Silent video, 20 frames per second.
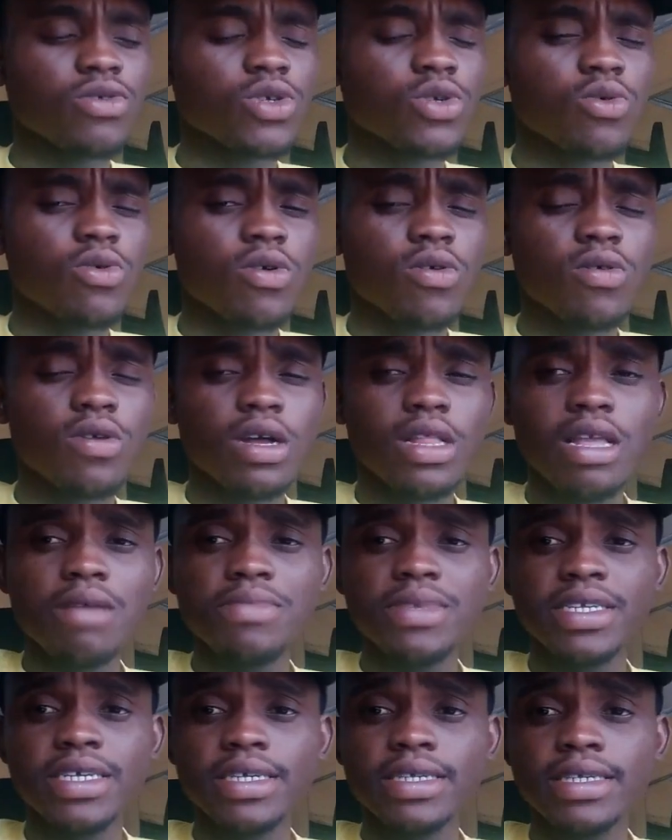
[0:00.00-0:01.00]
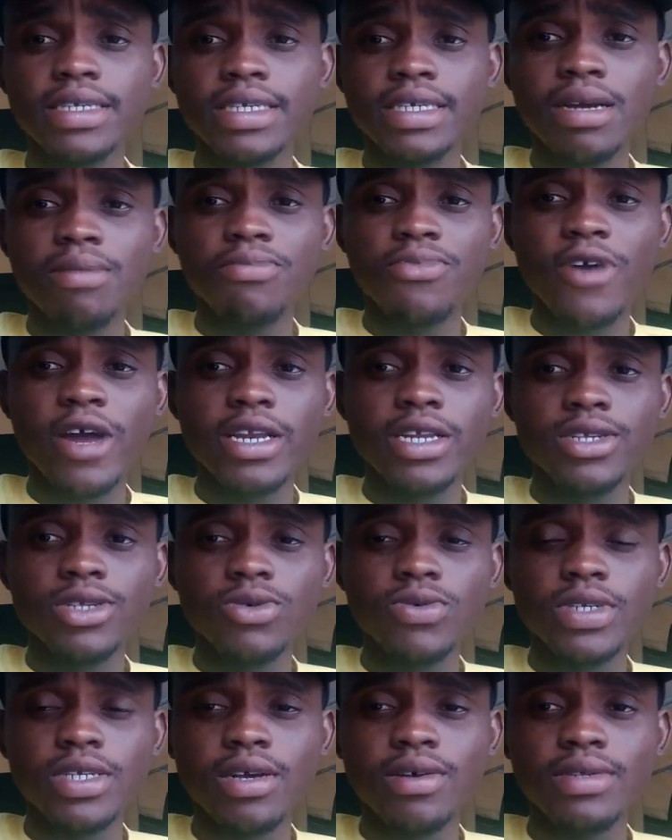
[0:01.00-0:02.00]
So let me just jump right
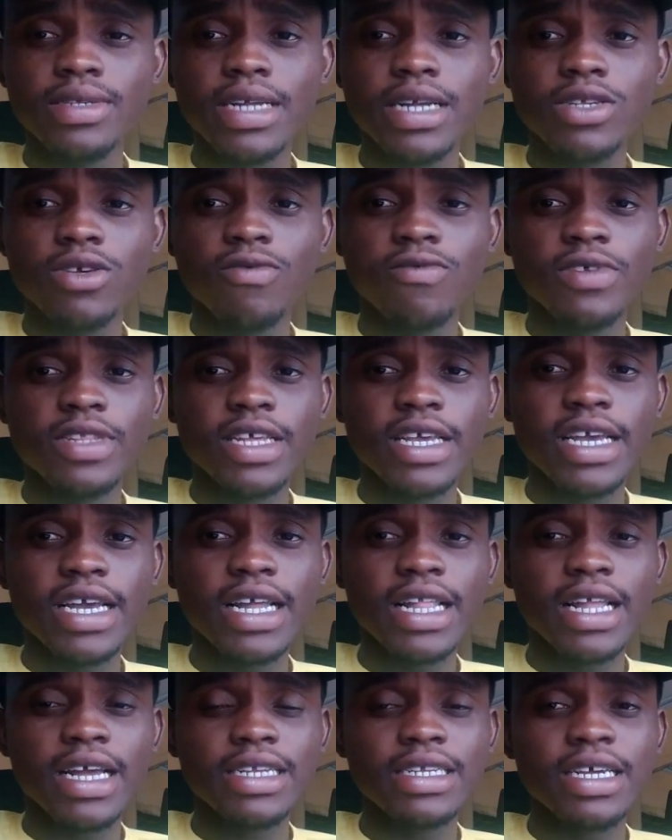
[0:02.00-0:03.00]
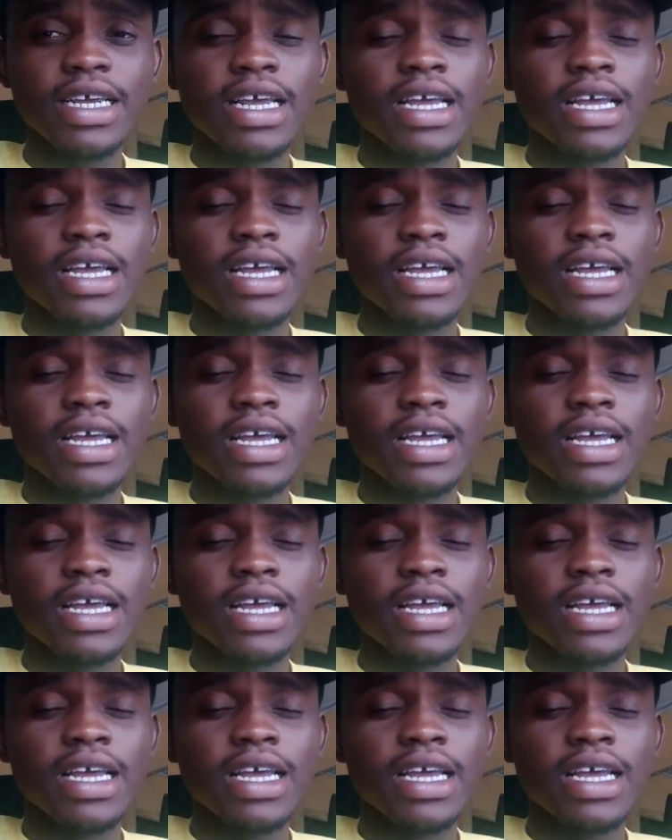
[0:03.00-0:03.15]
into it. I'll start off with England.